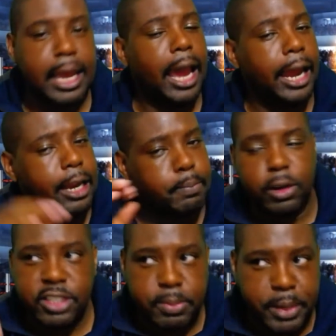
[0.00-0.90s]
and it
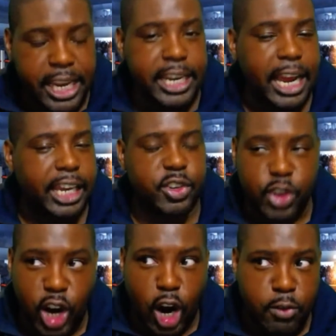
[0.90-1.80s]
proves to be
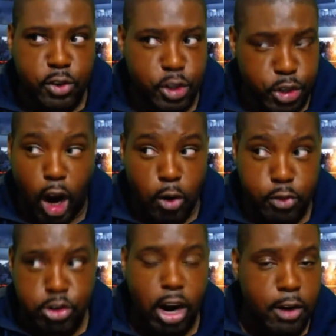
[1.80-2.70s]
inaccurate over and over
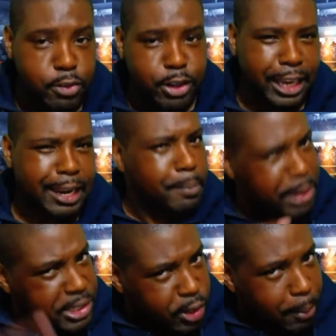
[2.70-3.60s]
and over again, but you
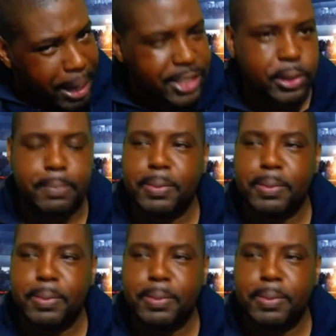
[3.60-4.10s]
still go back to it.